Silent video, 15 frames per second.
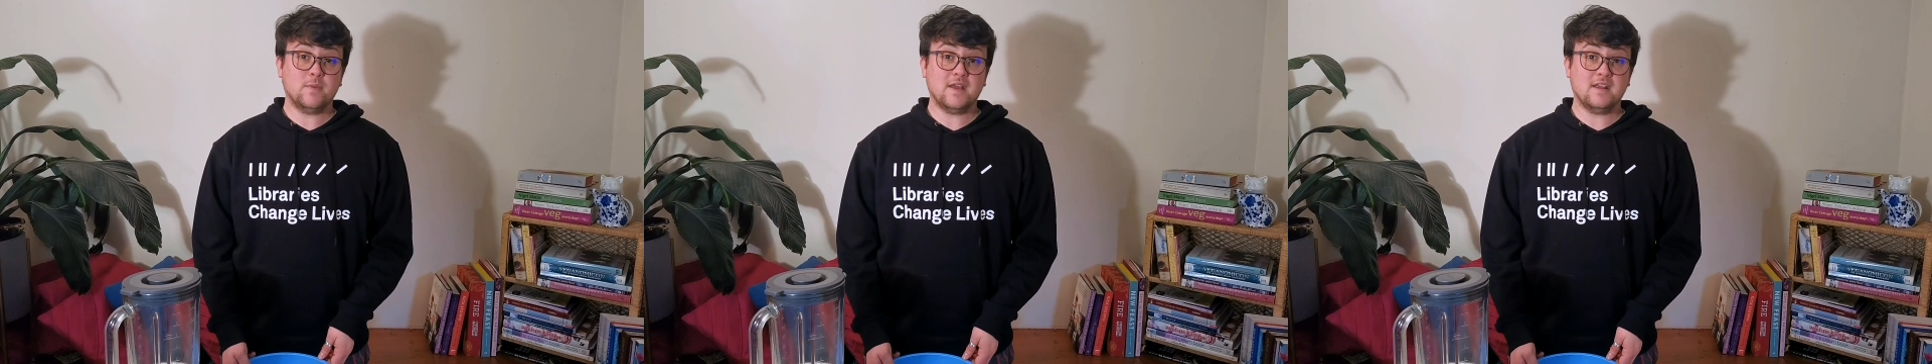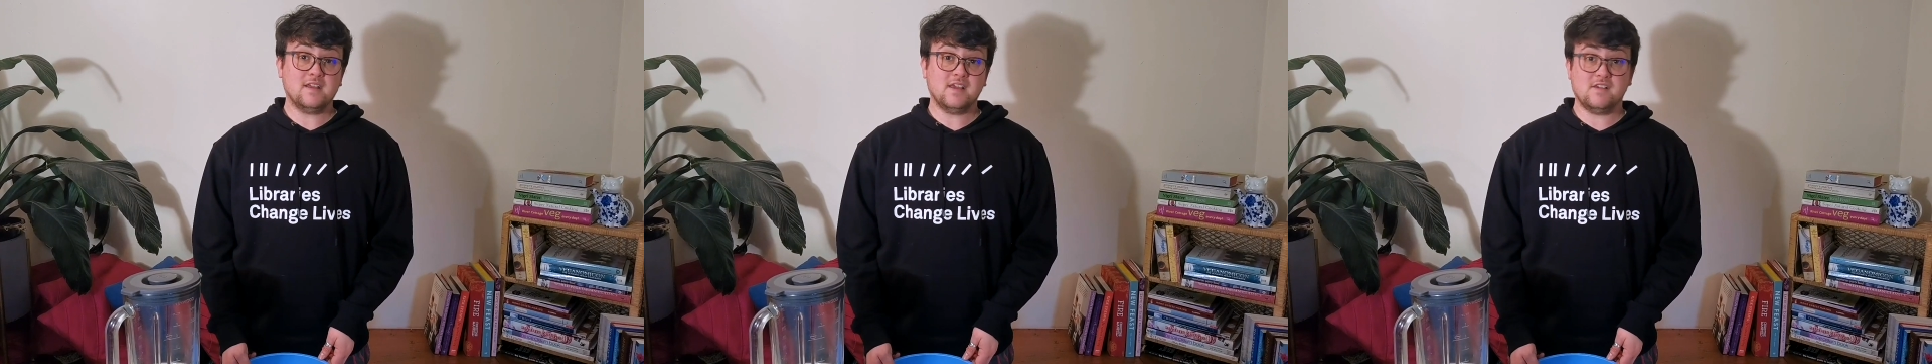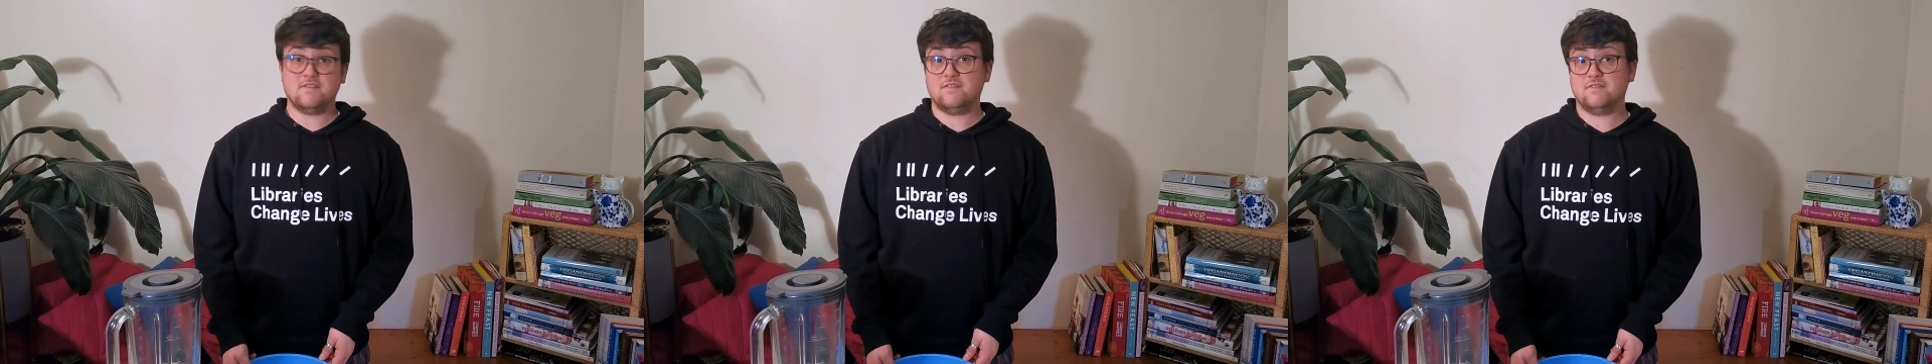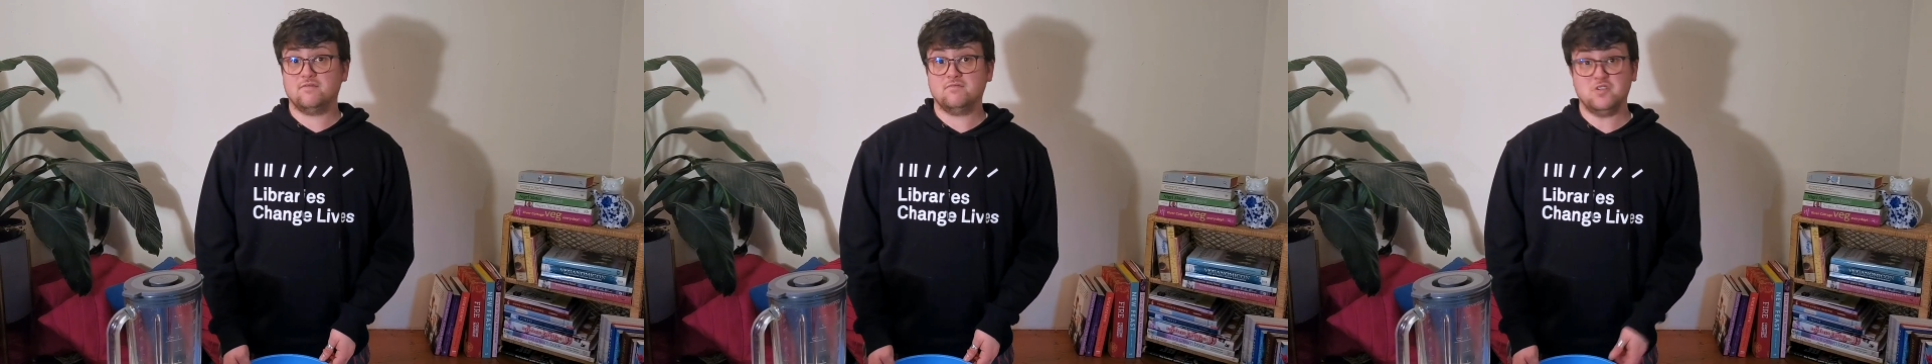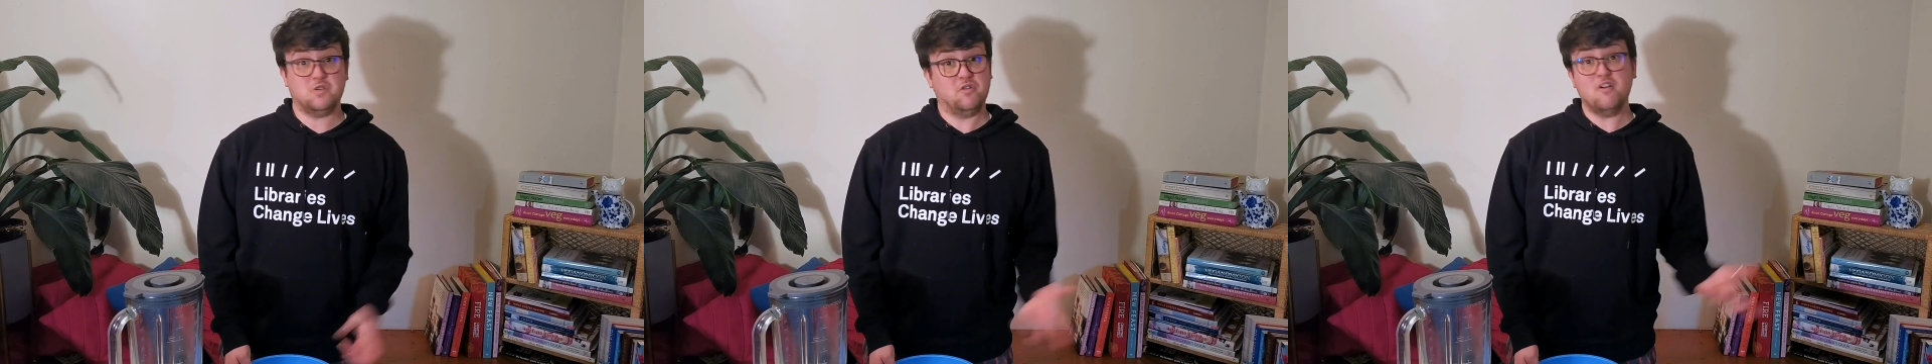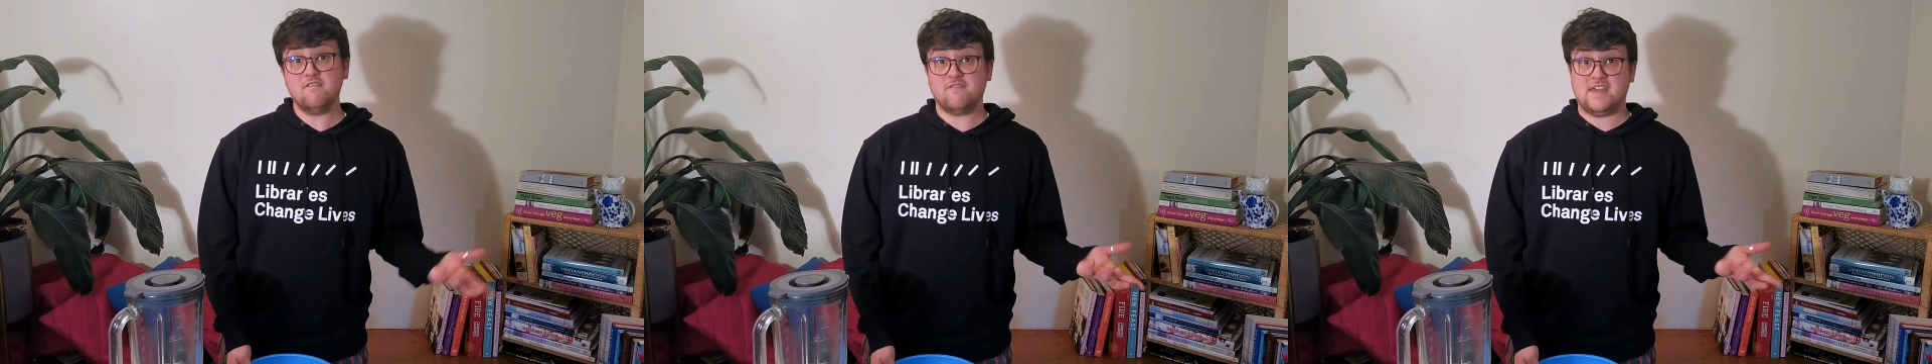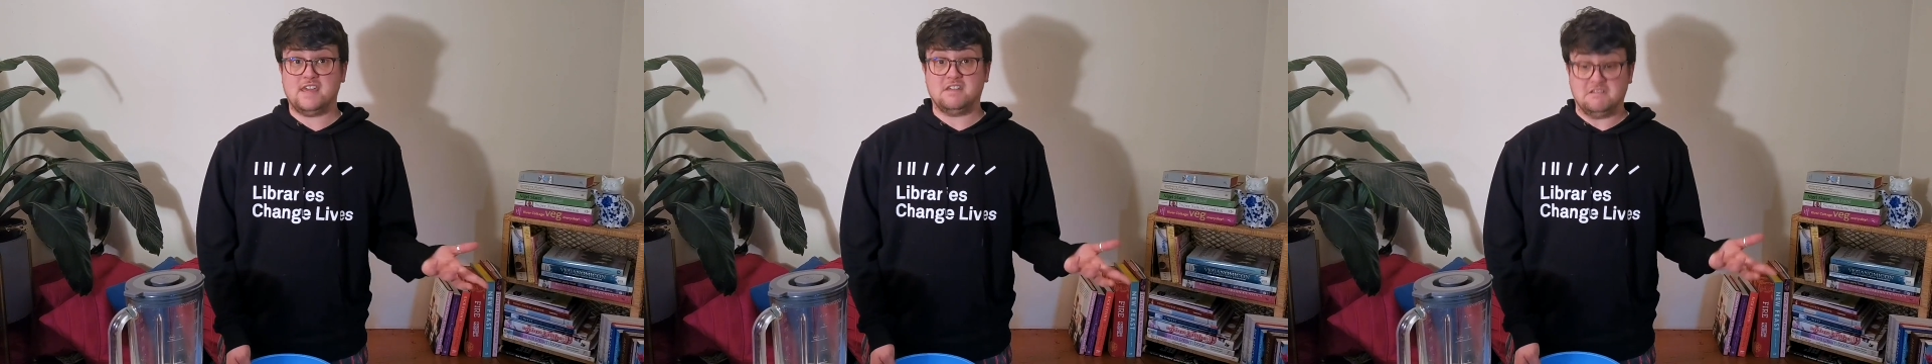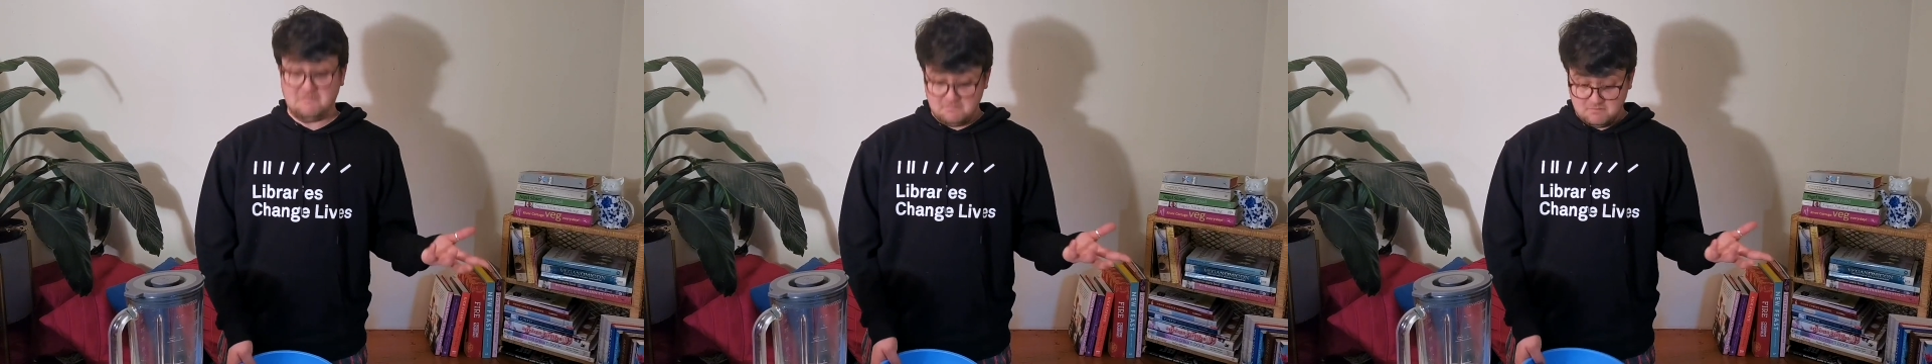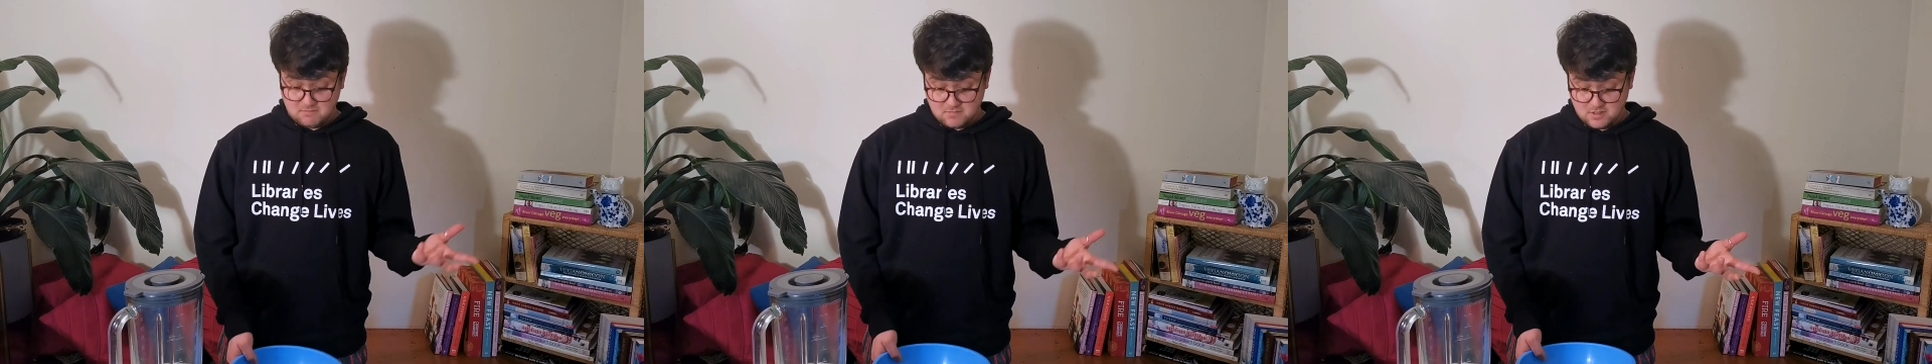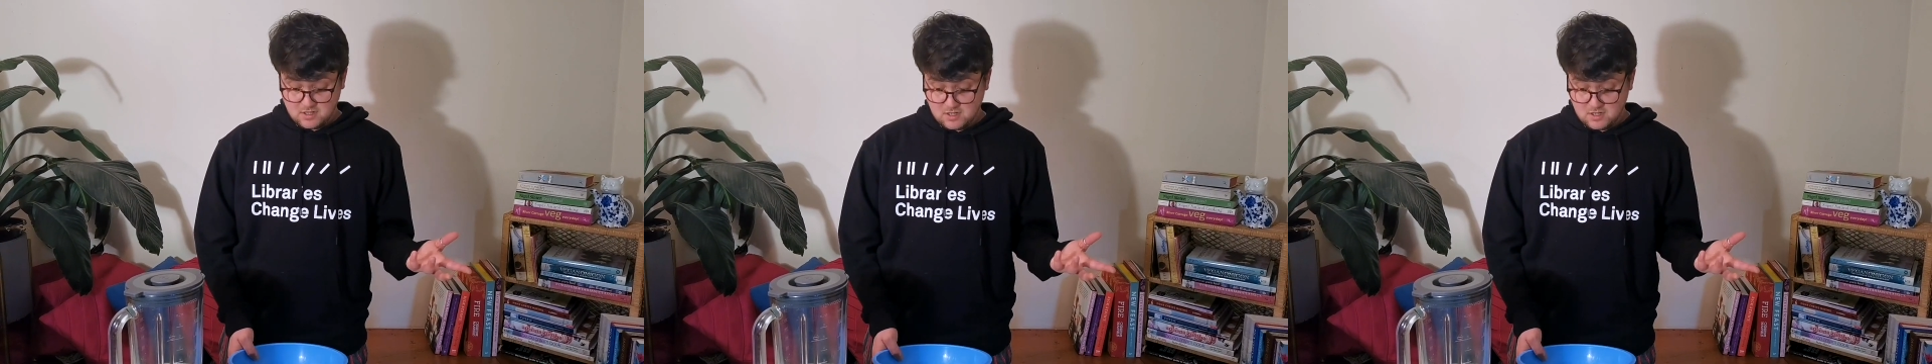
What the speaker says: but if you're not vegan,